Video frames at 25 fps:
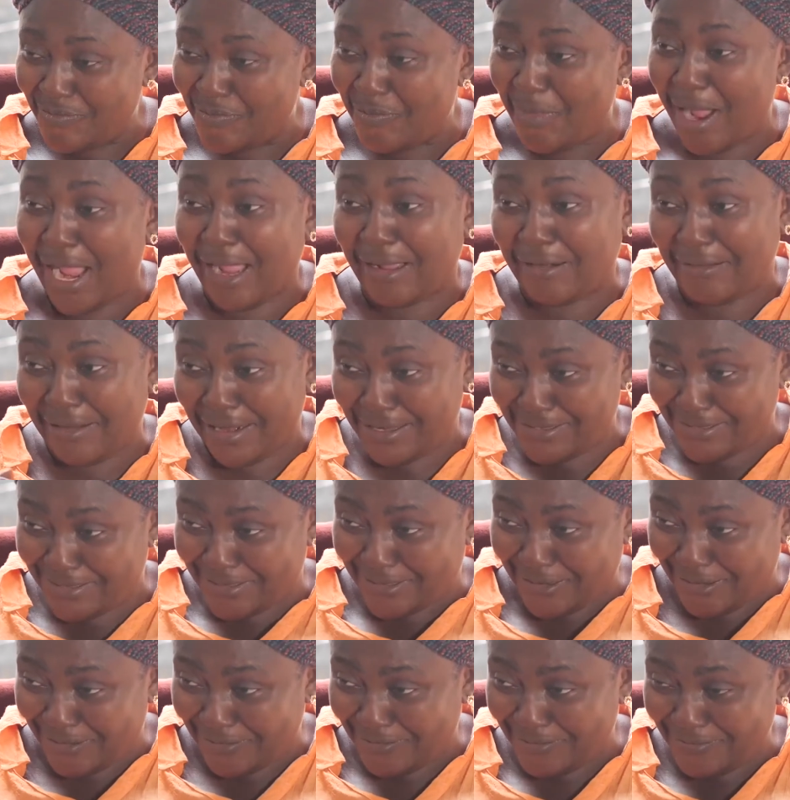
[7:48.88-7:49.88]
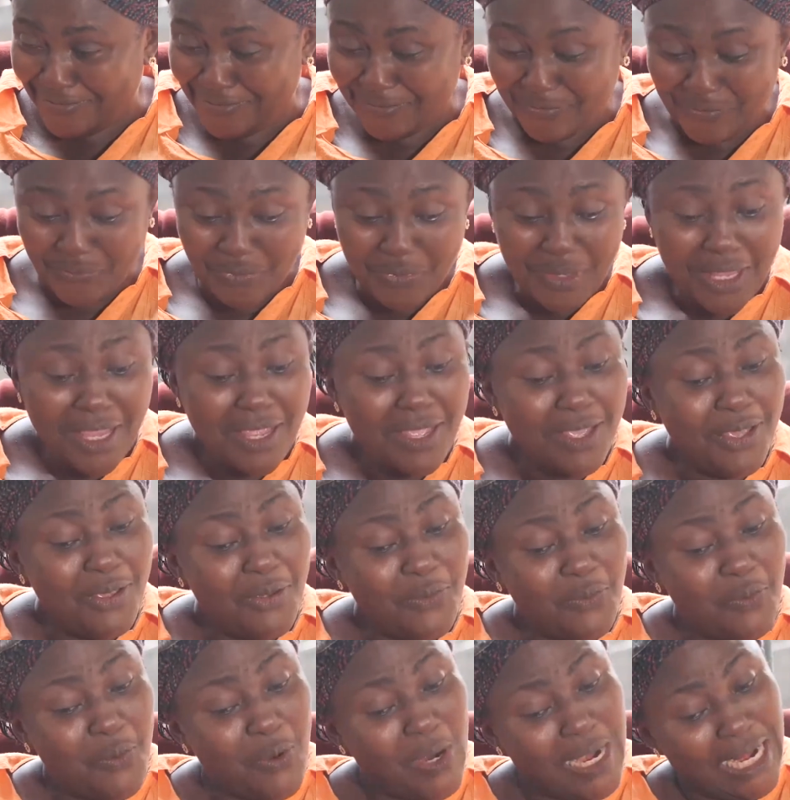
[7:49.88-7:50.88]
my grandson,
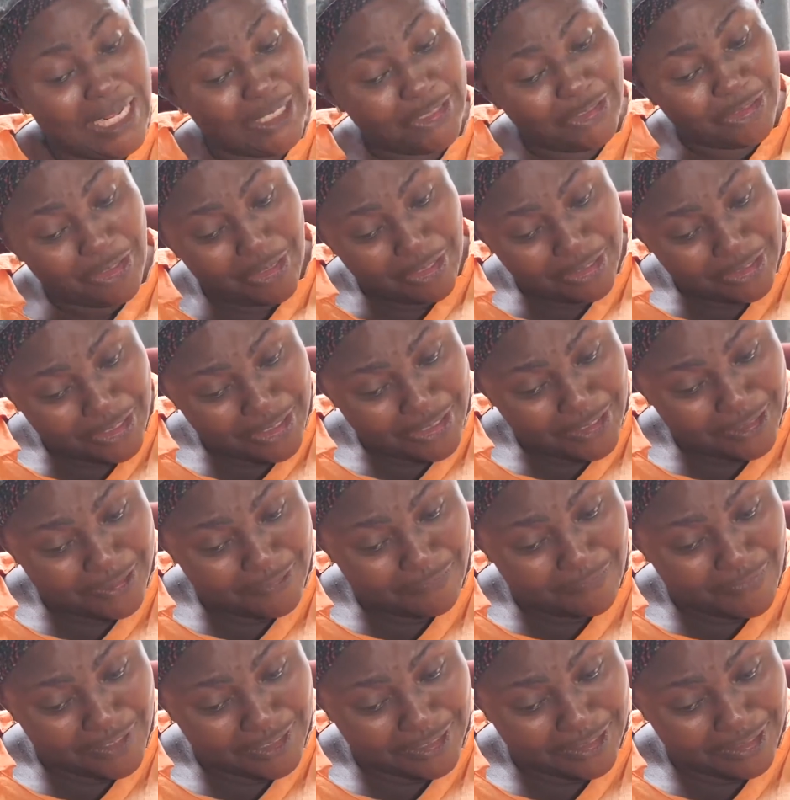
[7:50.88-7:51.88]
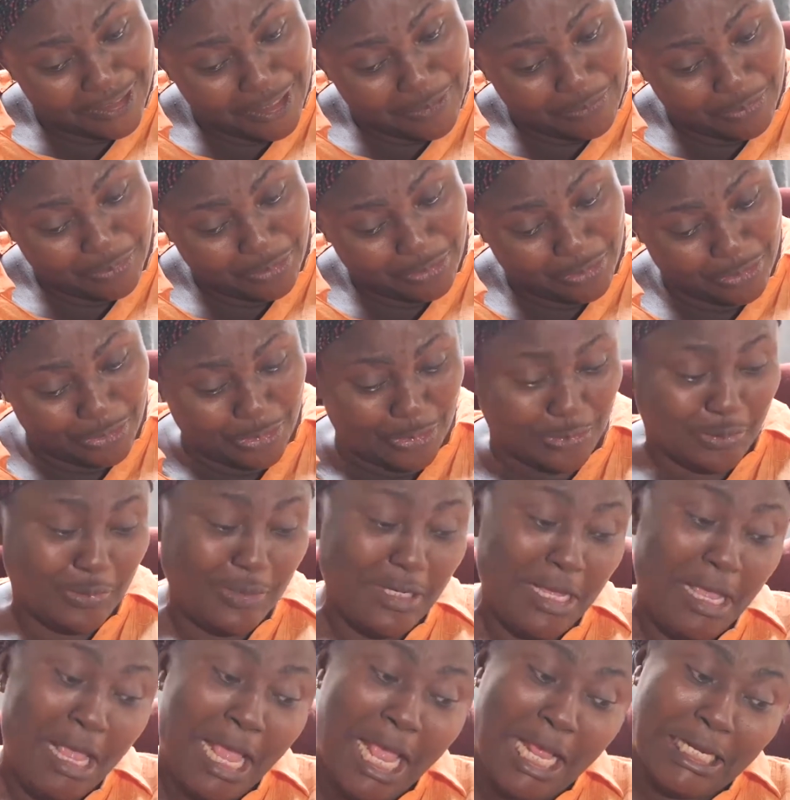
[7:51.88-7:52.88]
will enjoy this vegetable soup
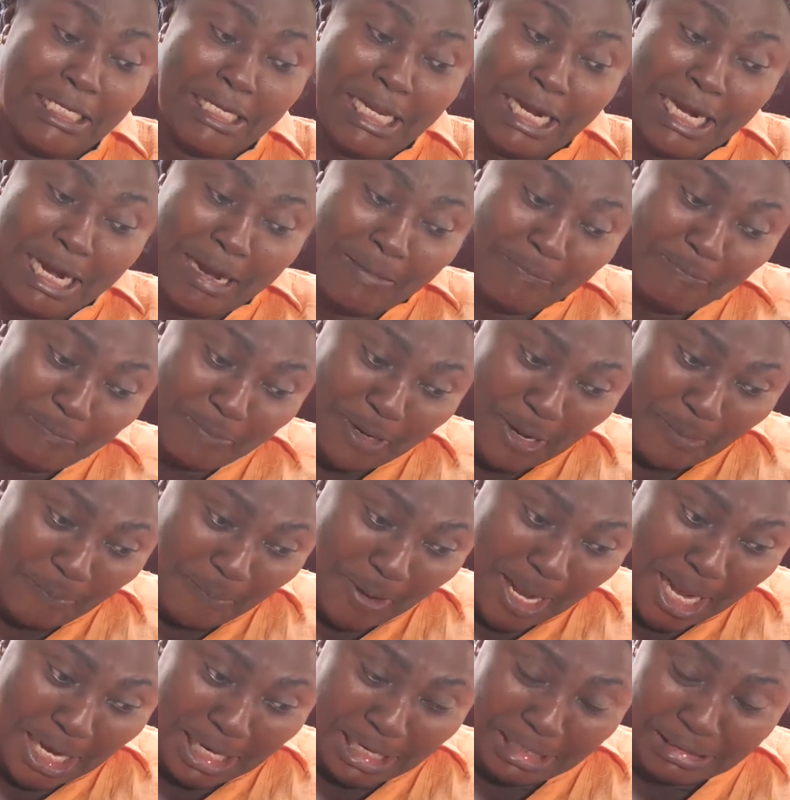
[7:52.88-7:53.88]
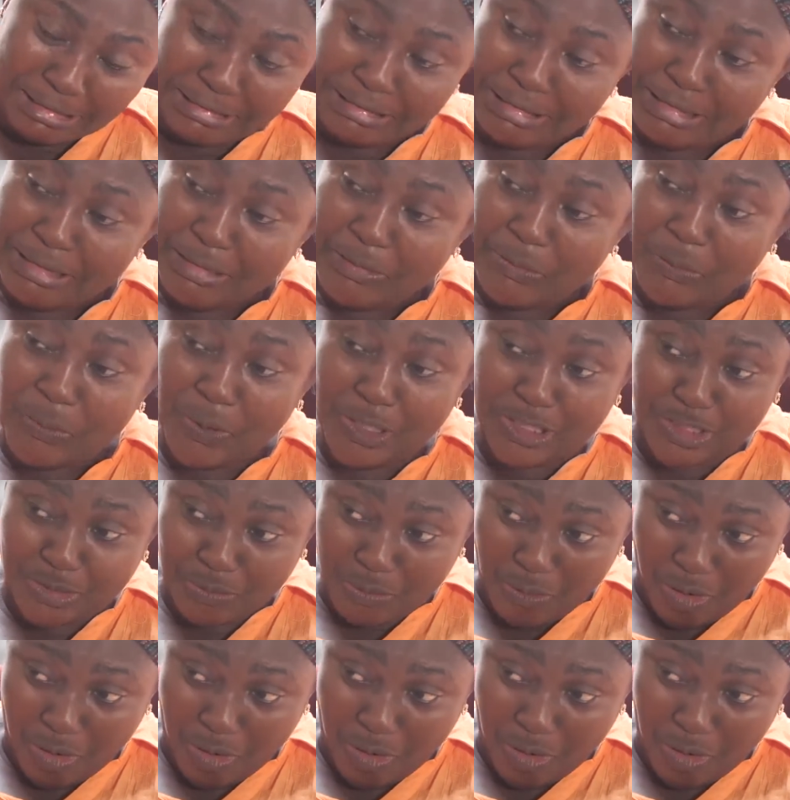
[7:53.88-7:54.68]
that I'm preparing with